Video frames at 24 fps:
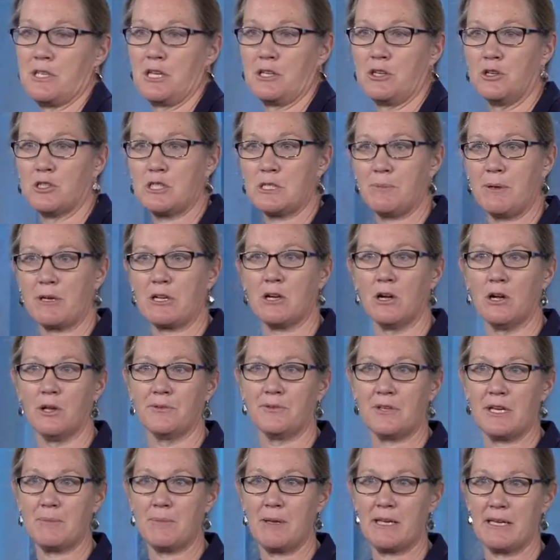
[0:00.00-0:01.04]
It used to be
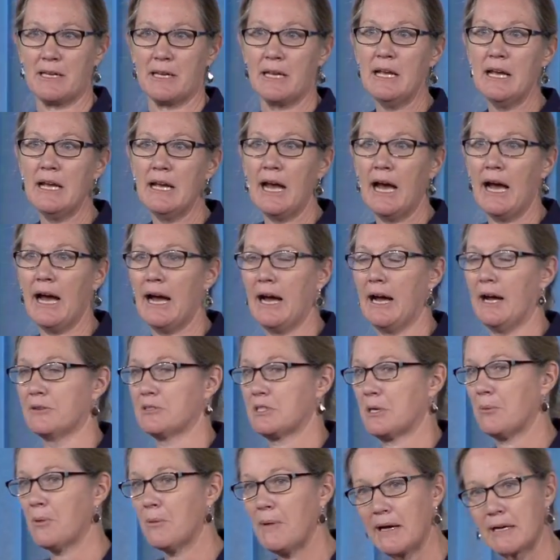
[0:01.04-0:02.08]
called DB uh,
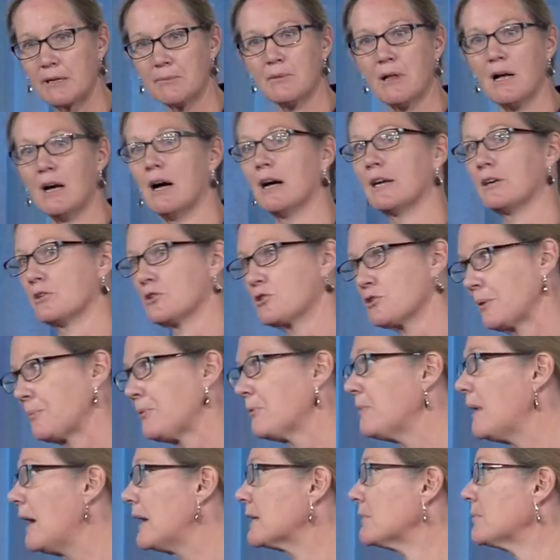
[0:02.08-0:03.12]
double bottom line or
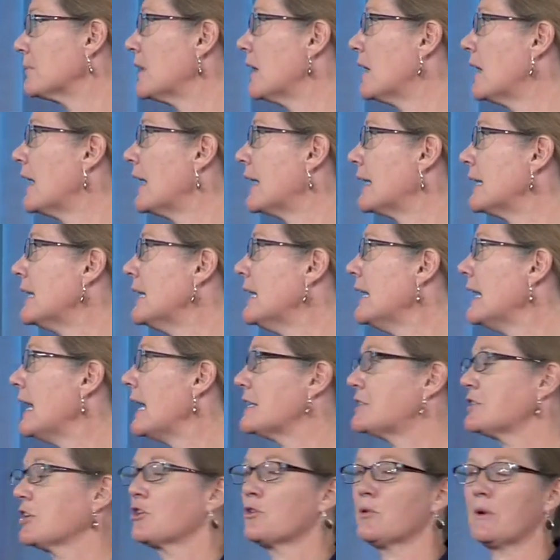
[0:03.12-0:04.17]
triple bottom line.
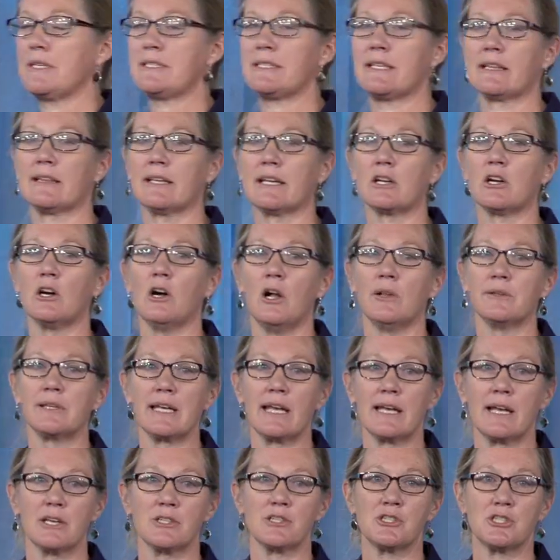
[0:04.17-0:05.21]
It's increasingly called
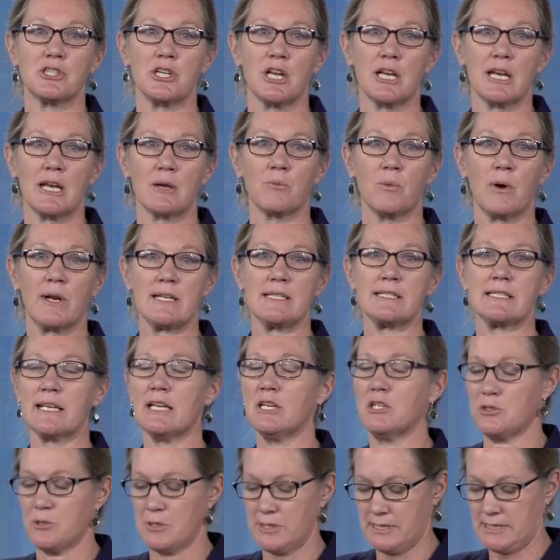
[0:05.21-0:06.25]
ESG. And what is
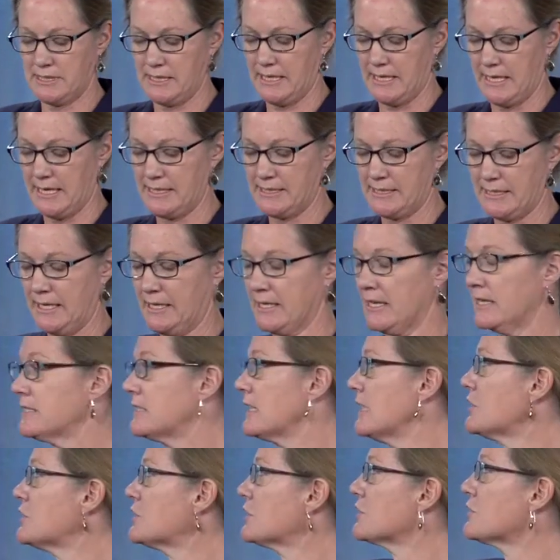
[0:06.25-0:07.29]
interesting is in
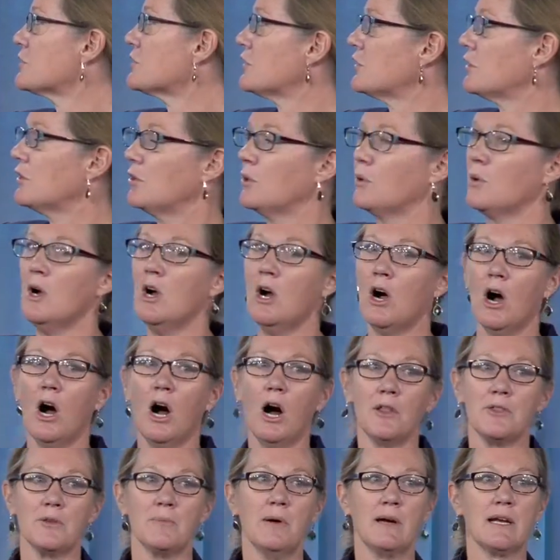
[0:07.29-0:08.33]
addition to
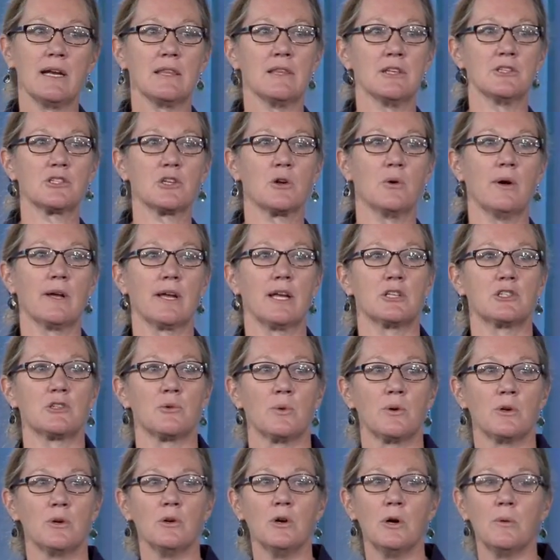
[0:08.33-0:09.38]
all the money that's going into
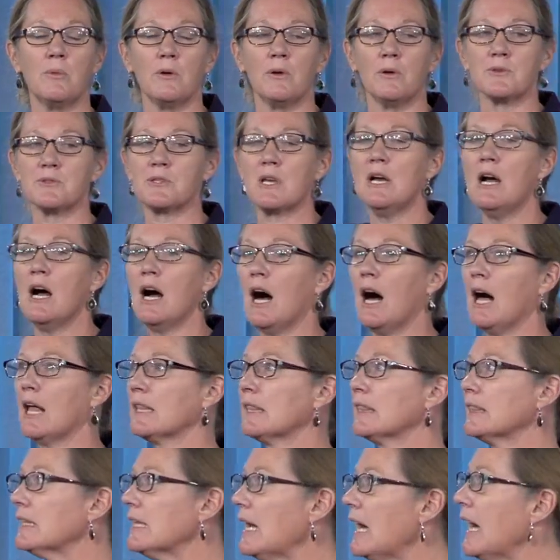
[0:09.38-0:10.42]
renewables, a
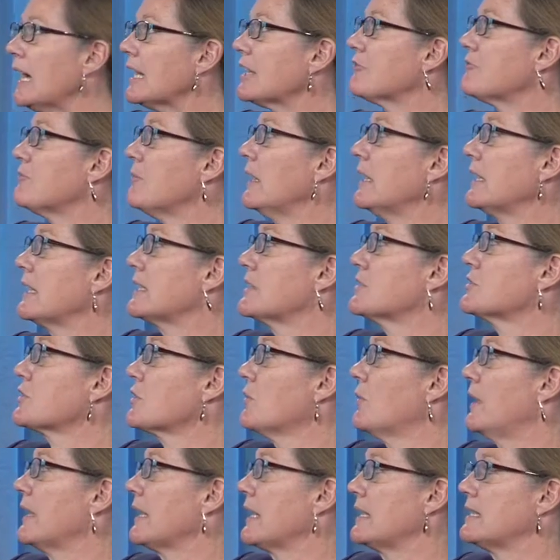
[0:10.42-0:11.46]
lot of money is
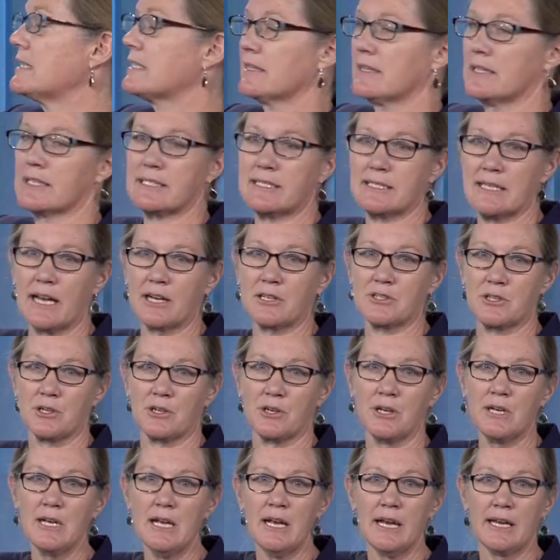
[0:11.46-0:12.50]
going into this
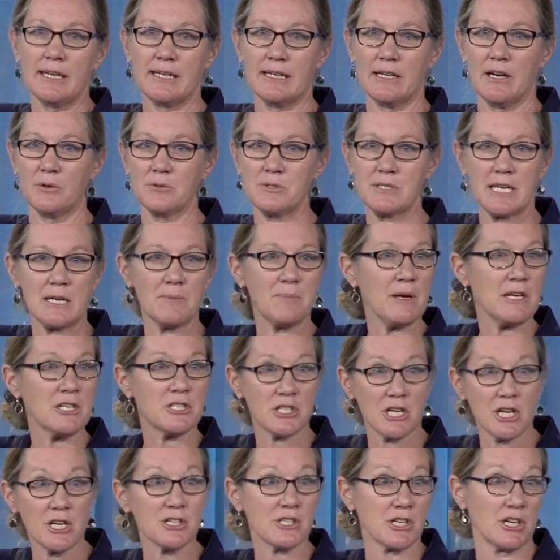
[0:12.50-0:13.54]
sector. You know,
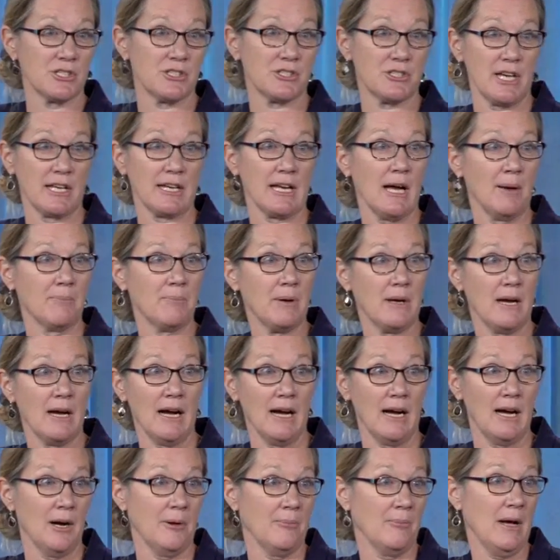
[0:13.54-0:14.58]
TPG just set up
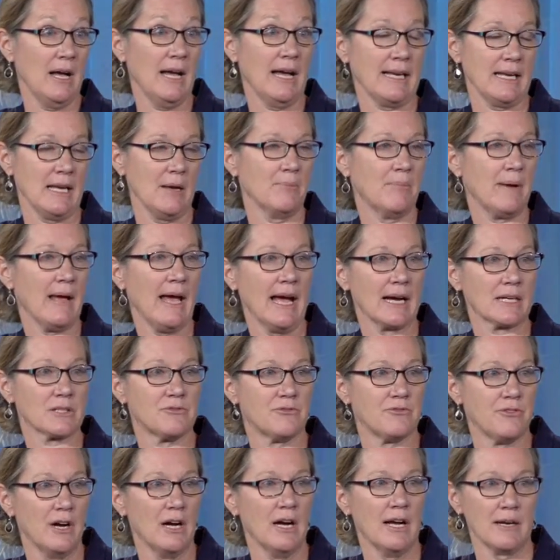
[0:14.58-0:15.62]
um, an impact
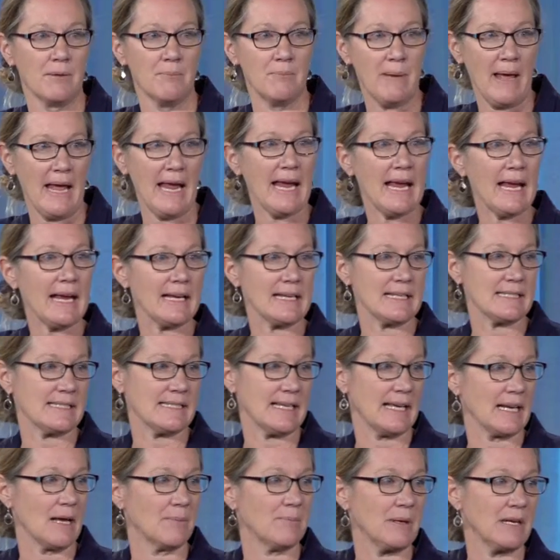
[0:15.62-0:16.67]
fund. Bain has
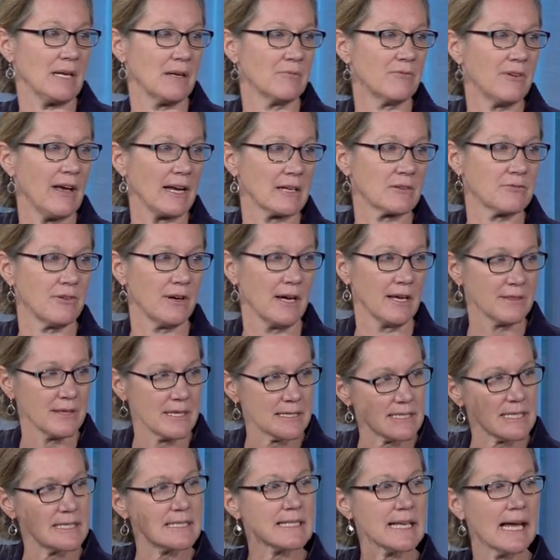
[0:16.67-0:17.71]
set up an impact fund.
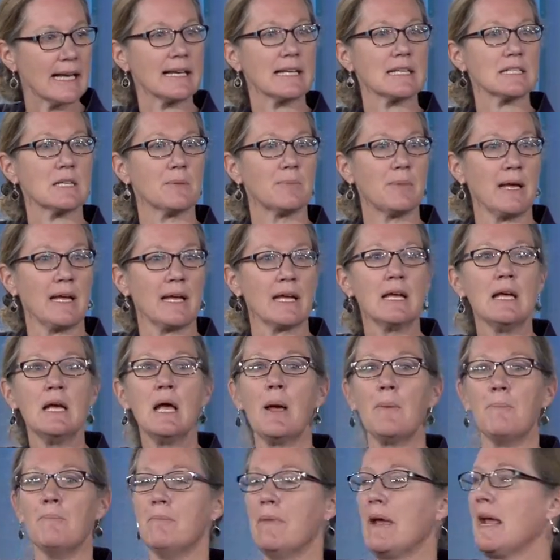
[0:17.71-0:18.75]
This is getting to be
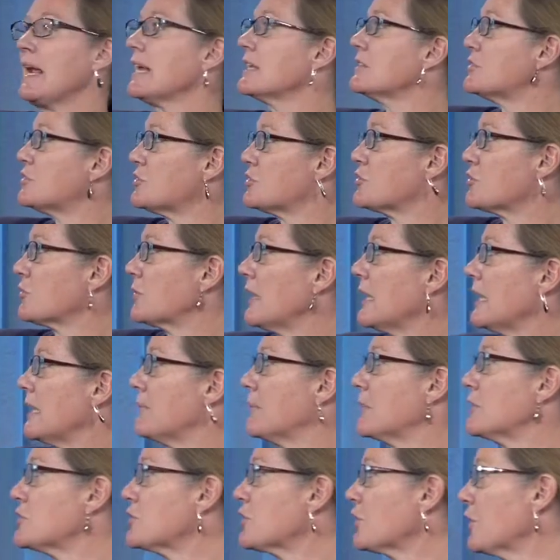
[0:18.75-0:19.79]
mainstream
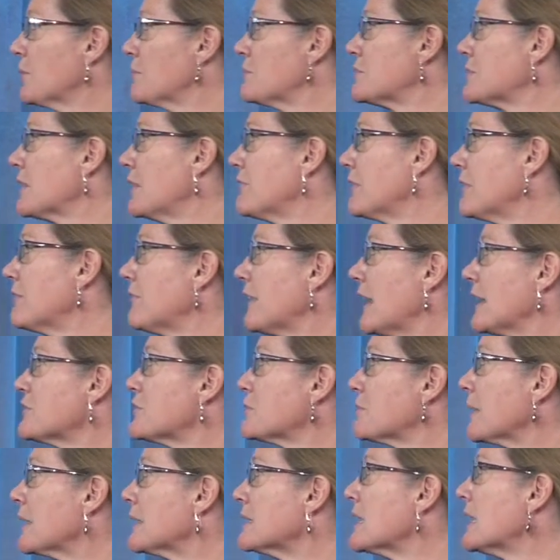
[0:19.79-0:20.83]
in terms of
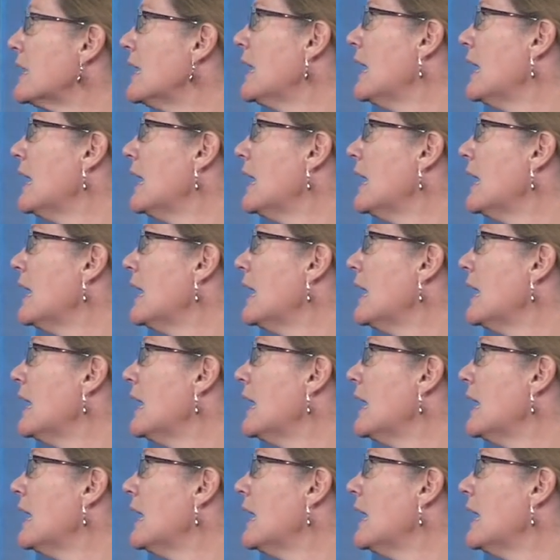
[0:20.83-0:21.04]
investment.